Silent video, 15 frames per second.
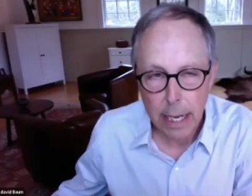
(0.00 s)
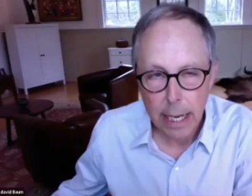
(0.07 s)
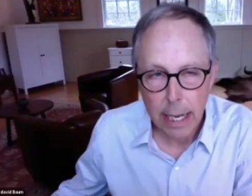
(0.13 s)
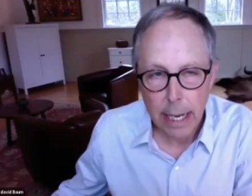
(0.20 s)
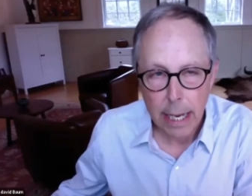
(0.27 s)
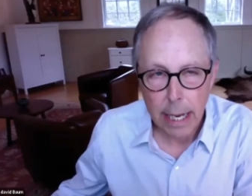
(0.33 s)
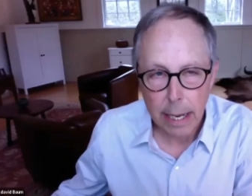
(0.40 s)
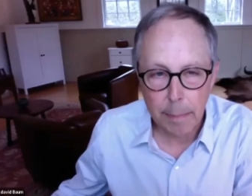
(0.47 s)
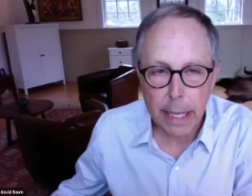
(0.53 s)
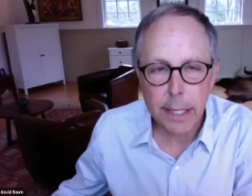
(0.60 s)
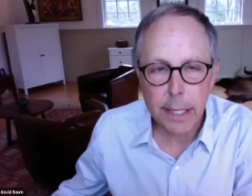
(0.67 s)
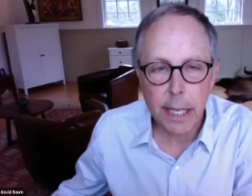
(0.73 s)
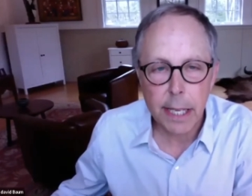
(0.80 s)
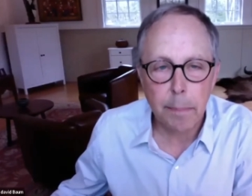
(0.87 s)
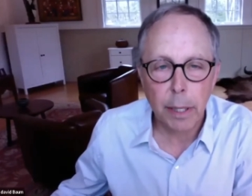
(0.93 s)
It means the
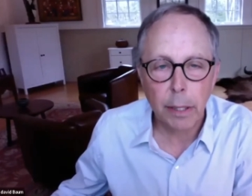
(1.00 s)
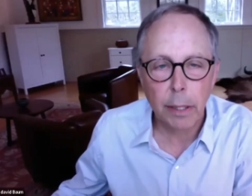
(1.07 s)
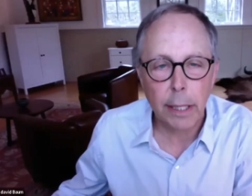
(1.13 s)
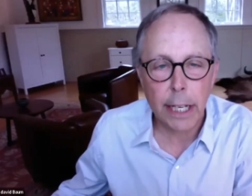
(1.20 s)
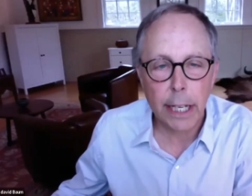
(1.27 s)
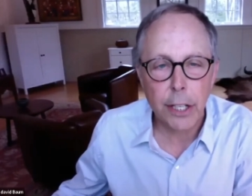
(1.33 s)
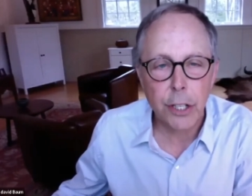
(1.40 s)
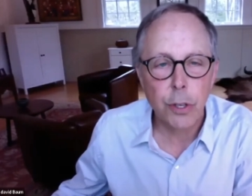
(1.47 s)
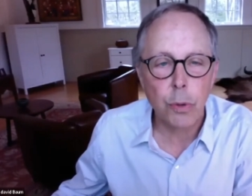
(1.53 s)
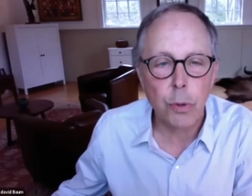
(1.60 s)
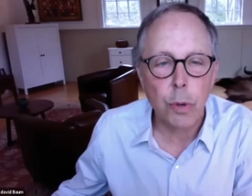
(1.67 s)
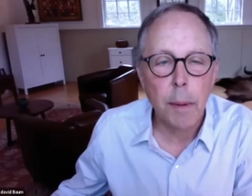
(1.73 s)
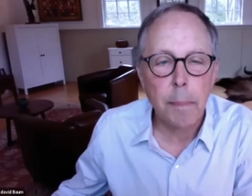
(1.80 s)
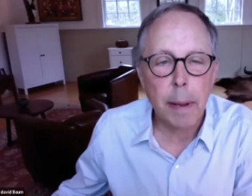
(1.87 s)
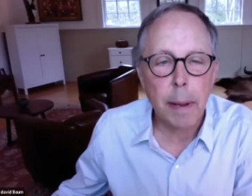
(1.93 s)
ability to
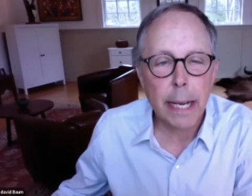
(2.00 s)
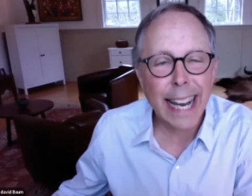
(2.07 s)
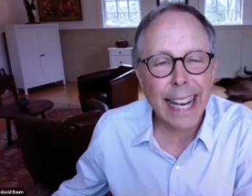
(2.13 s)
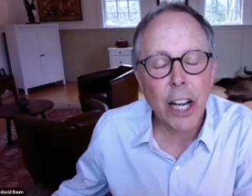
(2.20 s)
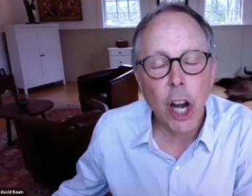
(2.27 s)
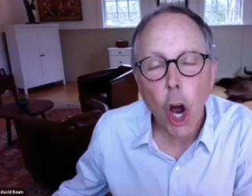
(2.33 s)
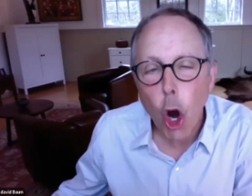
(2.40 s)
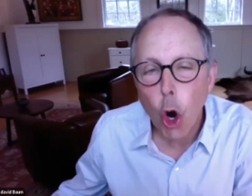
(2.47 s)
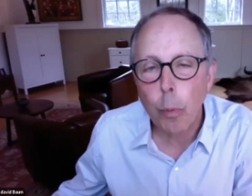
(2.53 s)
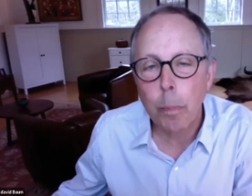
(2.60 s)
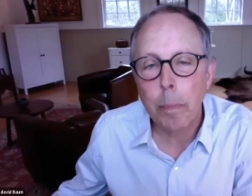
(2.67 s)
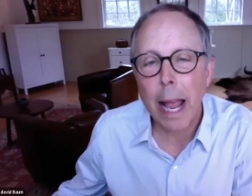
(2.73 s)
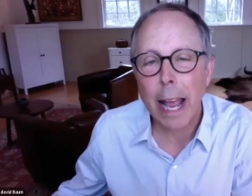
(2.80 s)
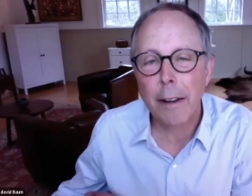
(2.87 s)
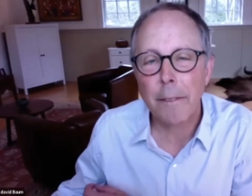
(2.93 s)
maintain hope
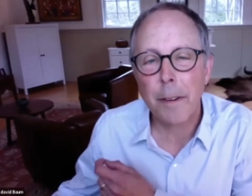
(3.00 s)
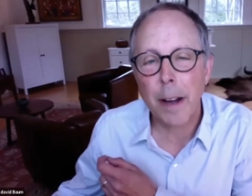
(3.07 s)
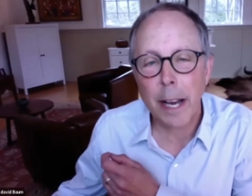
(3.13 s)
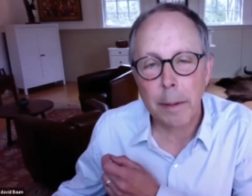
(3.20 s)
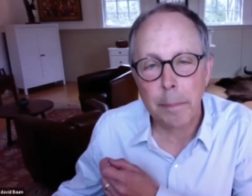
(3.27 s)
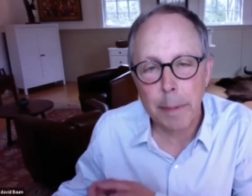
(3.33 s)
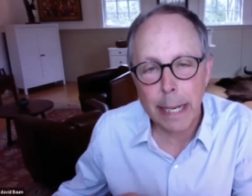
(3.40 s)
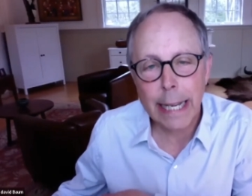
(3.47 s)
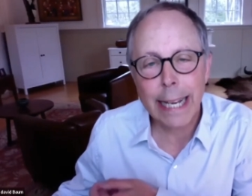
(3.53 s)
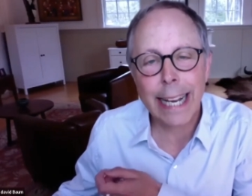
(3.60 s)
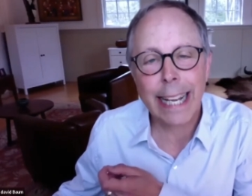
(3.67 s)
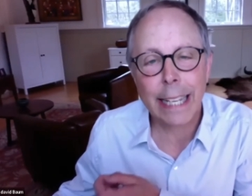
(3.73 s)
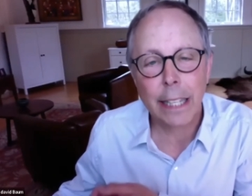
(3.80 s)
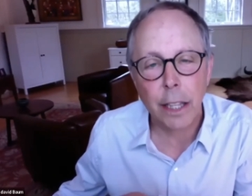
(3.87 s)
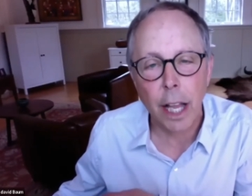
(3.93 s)
and find meaning
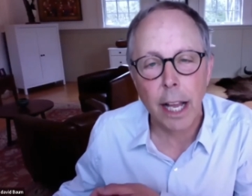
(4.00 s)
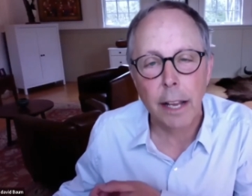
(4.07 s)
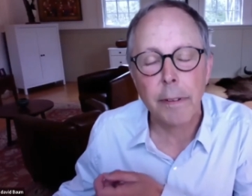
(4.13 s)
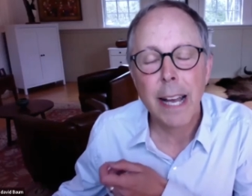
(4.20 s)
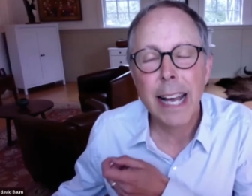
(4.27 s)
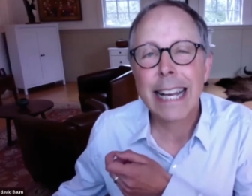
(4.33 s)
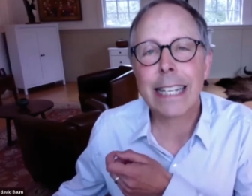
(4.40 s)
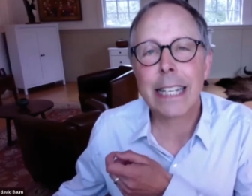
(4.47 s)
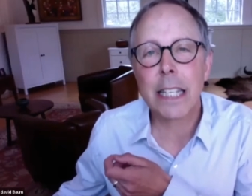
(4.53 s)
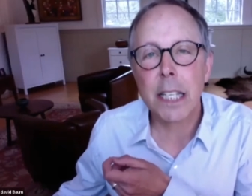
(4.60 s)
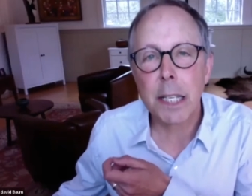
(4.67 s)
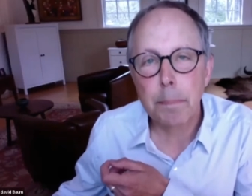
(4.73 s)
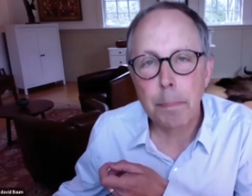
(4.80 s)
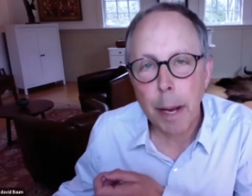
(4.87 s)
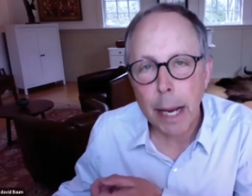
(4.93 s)
in life
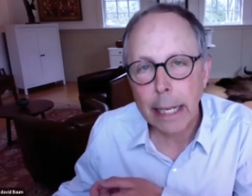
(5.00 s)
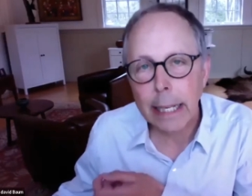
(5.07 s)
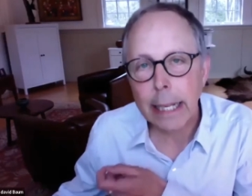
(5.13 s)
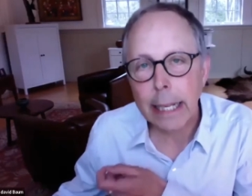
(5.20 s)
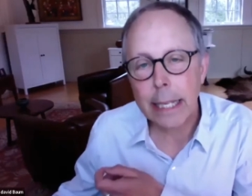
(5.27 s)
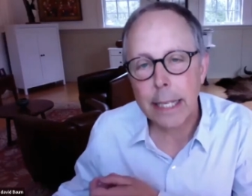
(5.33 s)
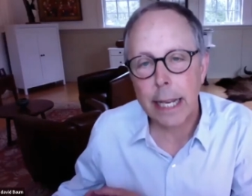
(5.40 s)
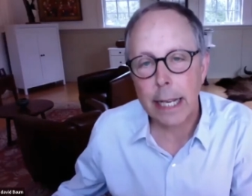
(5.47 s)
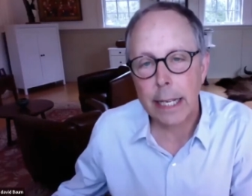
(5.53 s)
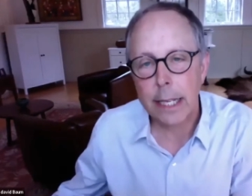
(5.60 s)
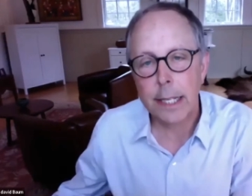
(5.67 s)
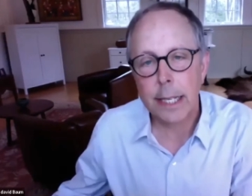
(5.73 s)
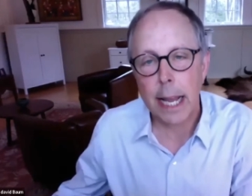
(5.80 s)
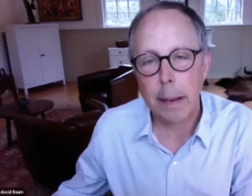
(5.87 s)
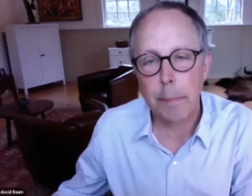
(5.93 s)
despite its
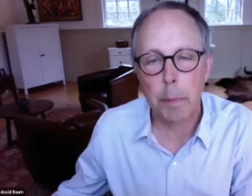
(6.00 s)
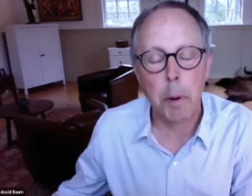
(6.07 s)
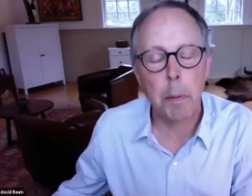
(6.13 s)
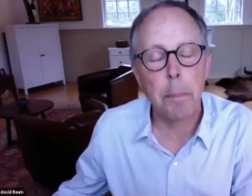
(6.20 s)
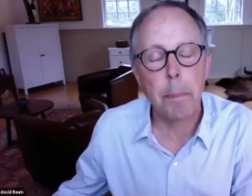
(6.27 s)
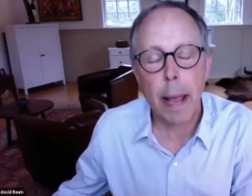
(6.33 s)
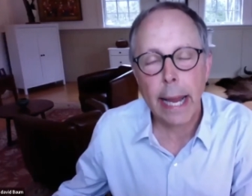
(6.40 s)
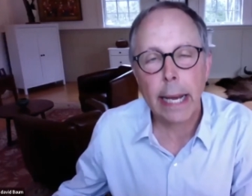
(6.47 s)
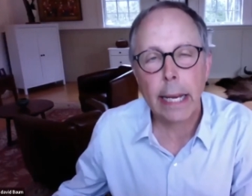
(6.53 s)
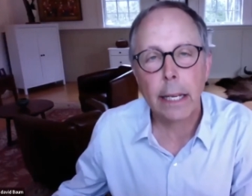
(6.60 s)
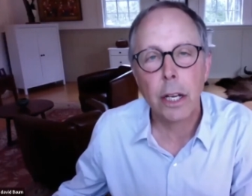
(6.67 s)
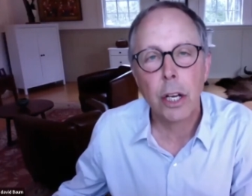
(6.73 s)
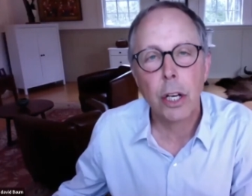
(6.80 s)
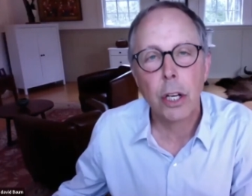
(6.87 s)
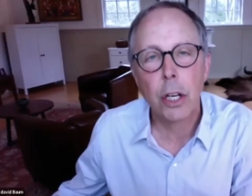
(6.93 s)
inescapable pain,
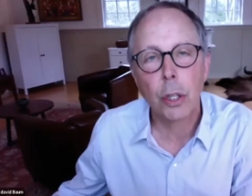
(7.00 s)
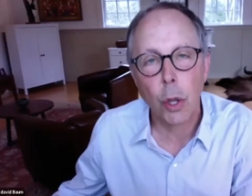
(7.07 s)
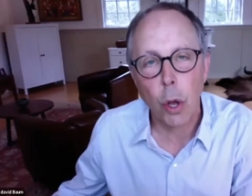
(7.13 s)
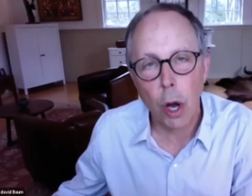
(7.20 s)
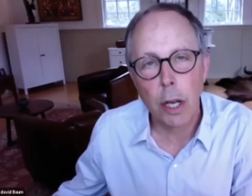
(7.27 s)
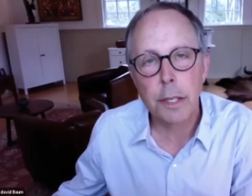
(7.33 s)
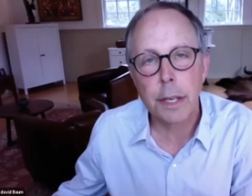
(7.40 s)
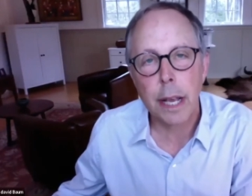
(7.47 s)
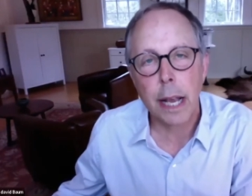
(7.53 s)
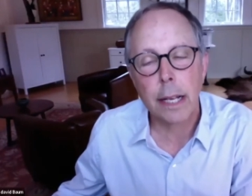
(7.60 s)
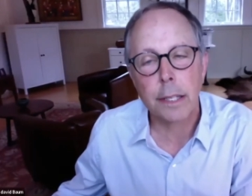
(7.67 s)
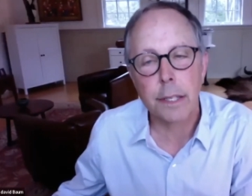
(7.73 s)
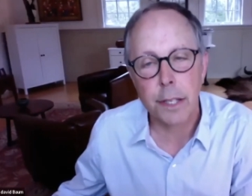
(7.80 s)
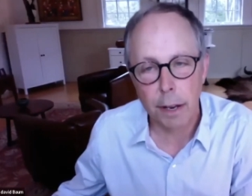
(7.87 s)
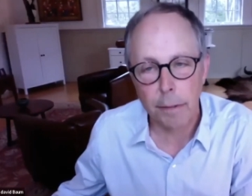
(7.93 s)
loss, and
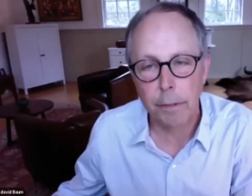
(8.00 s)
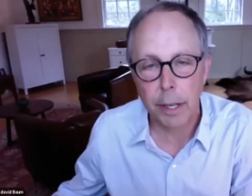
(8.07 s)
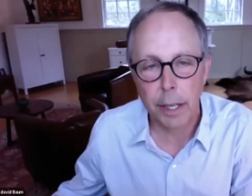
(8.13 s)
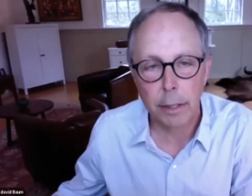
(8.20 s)
suffering.